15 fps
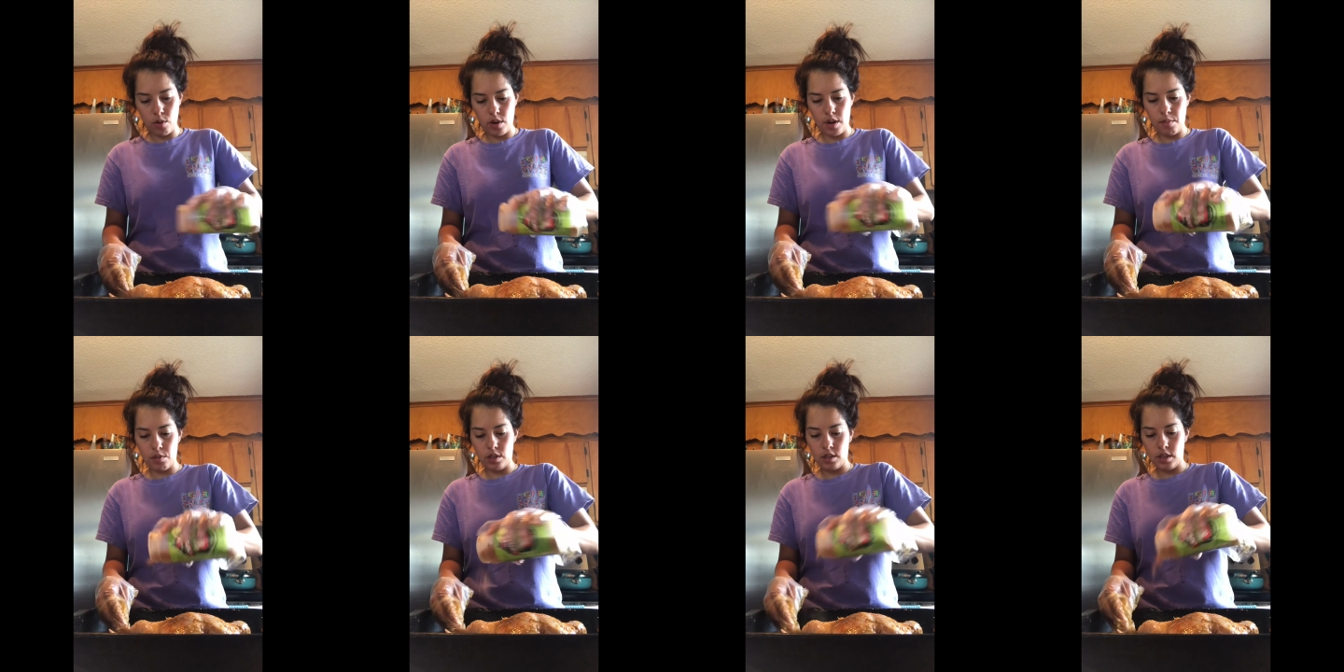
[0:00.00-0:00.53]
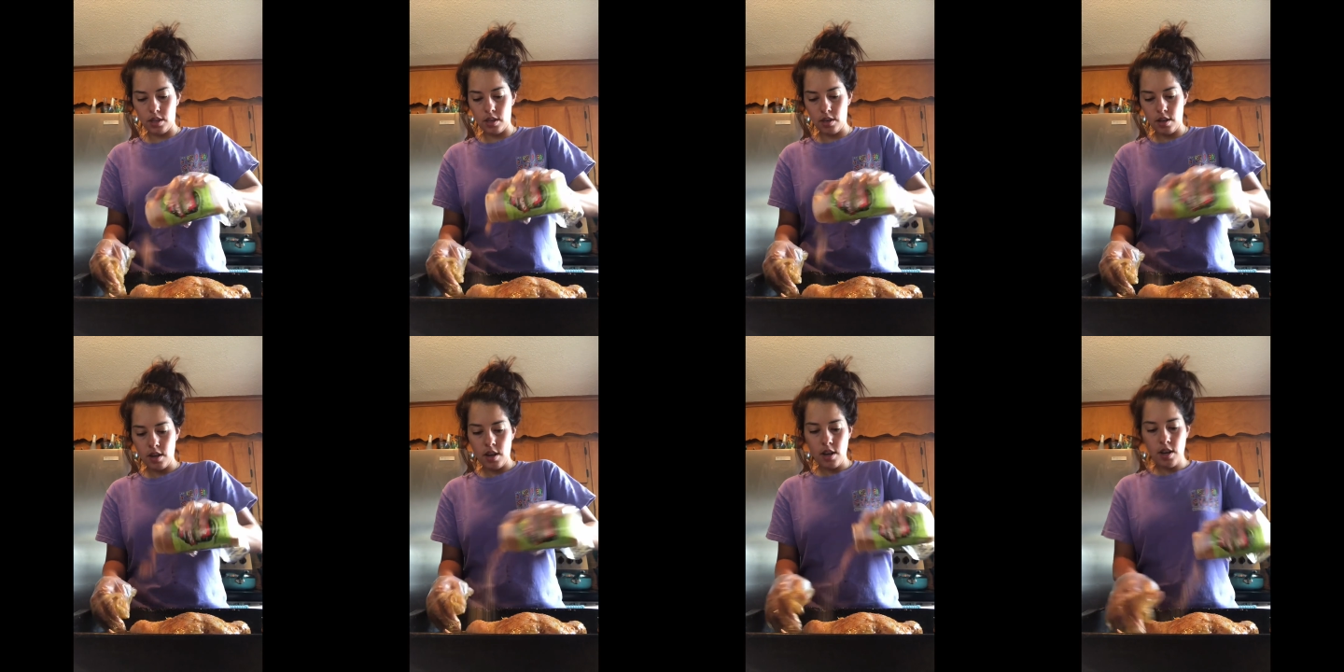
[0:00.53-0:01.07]
I'm just gonna
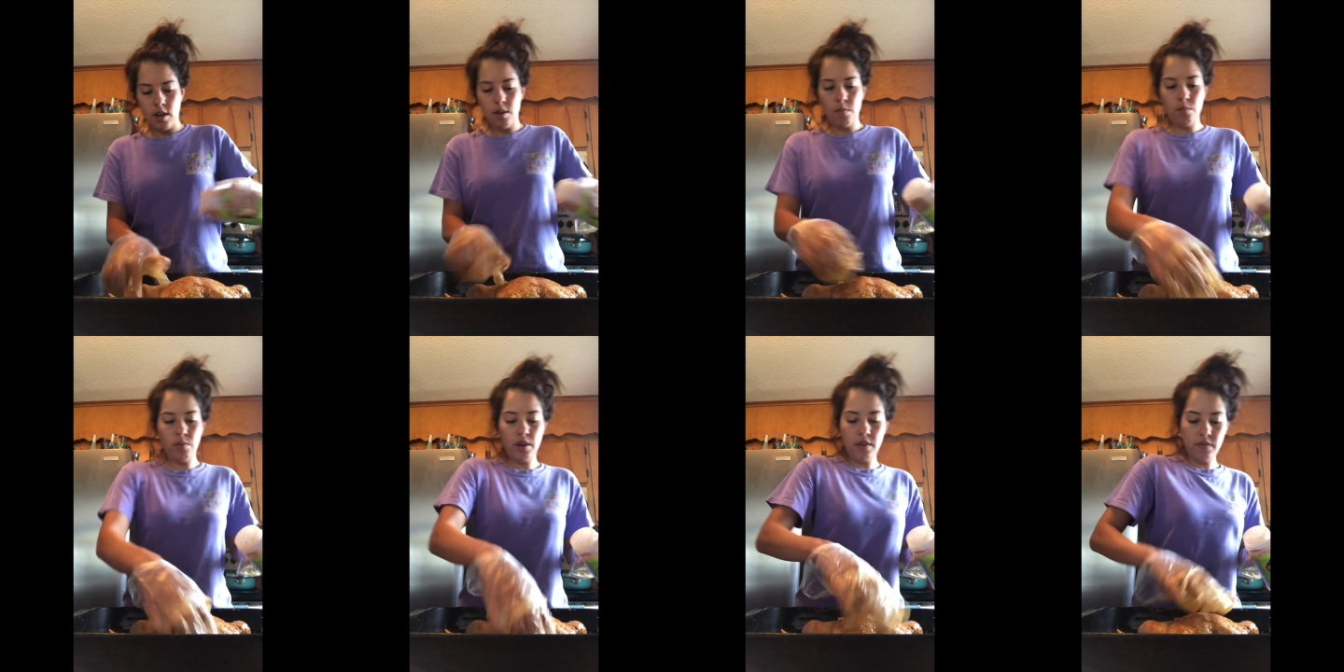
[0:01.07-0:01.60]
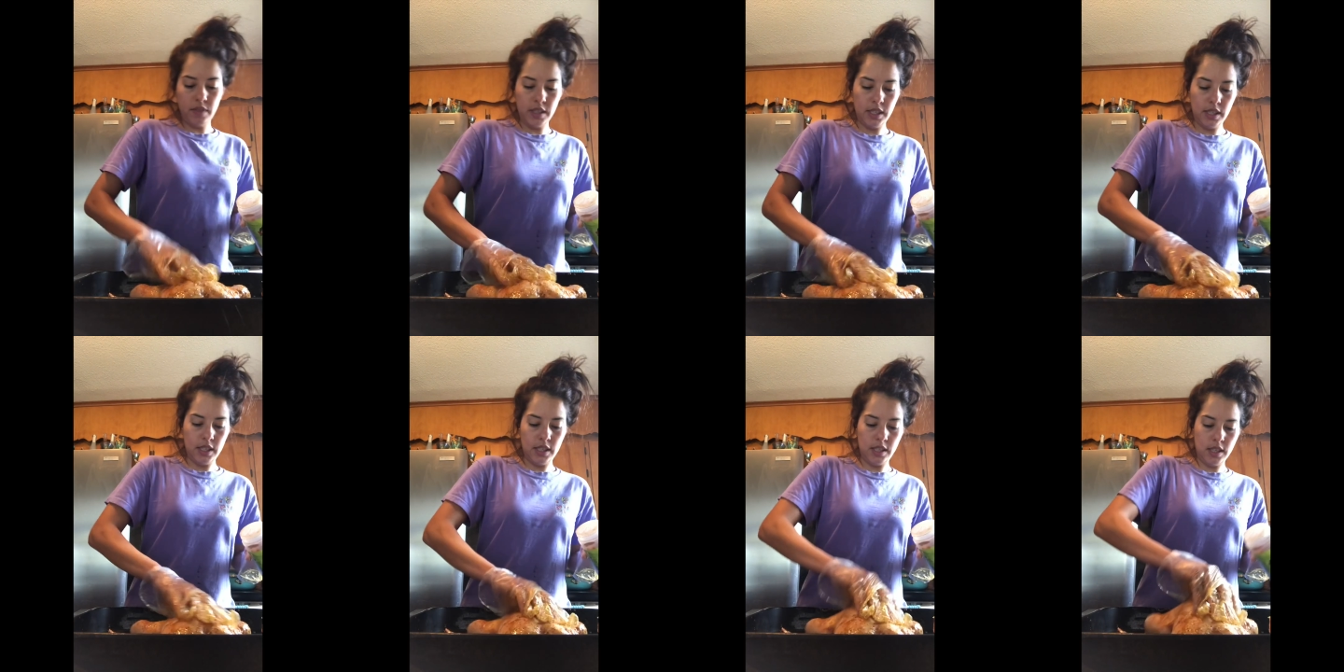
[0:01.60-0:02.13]
briefly
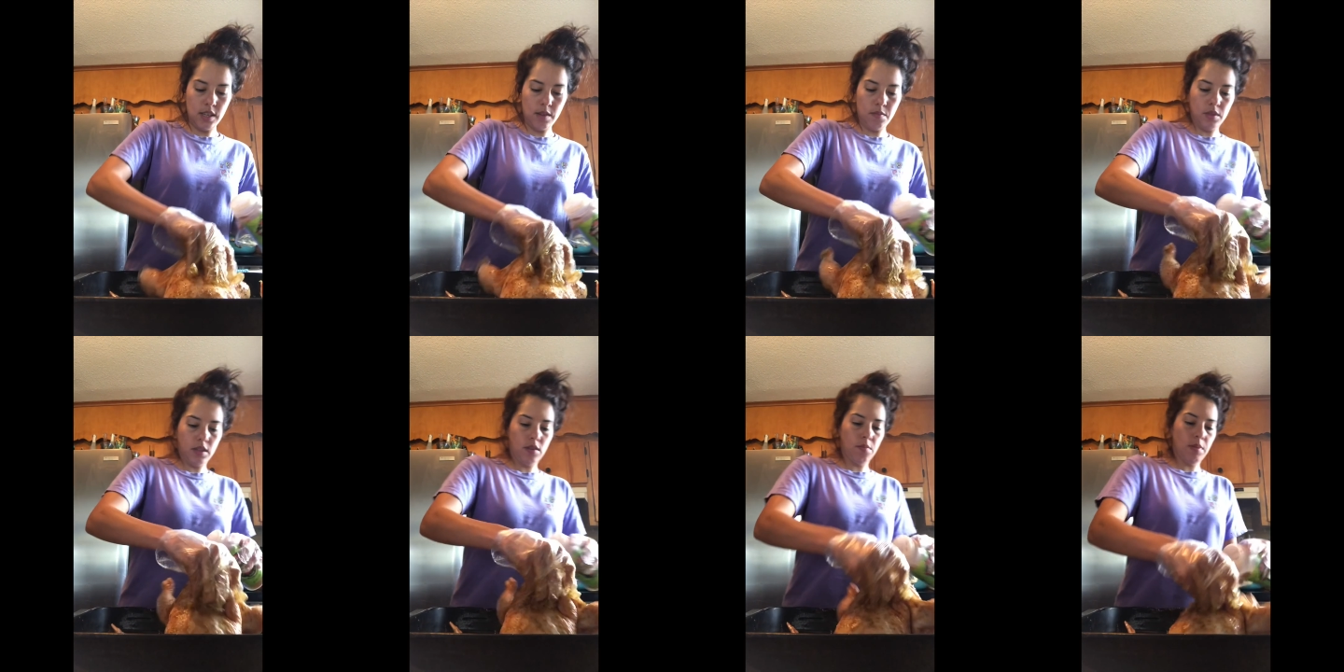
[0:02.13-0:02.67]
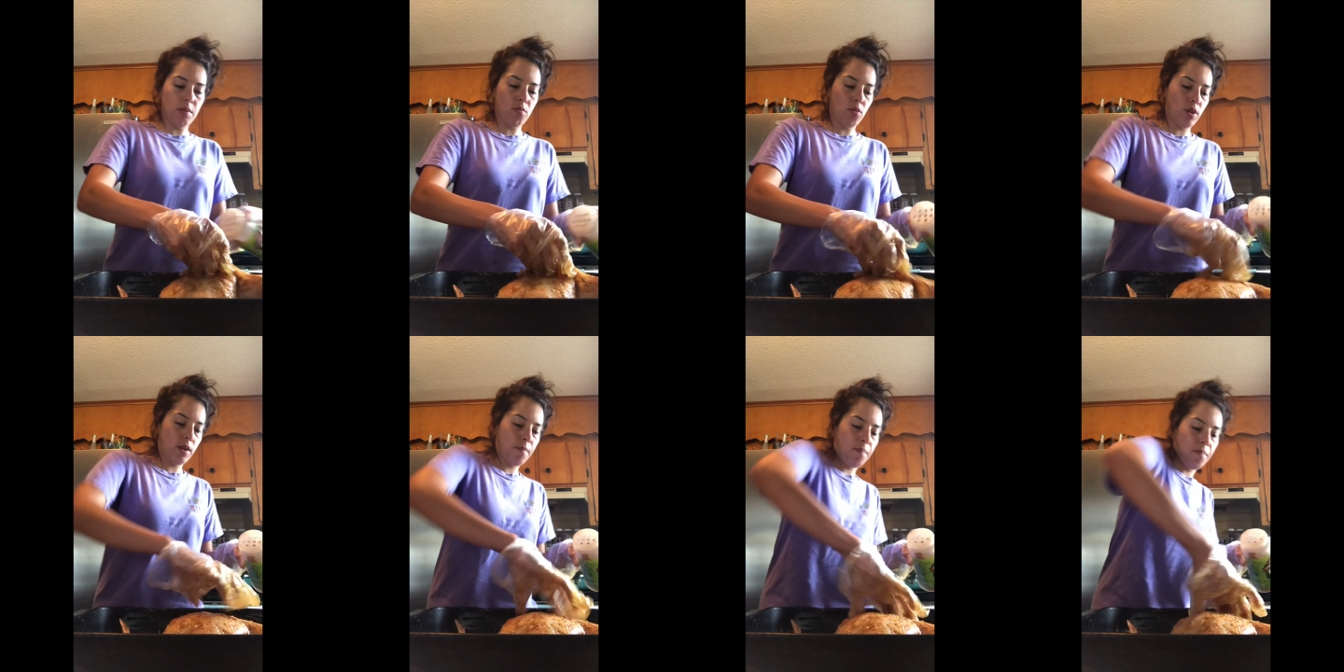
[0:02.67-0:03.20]
season him a little bit more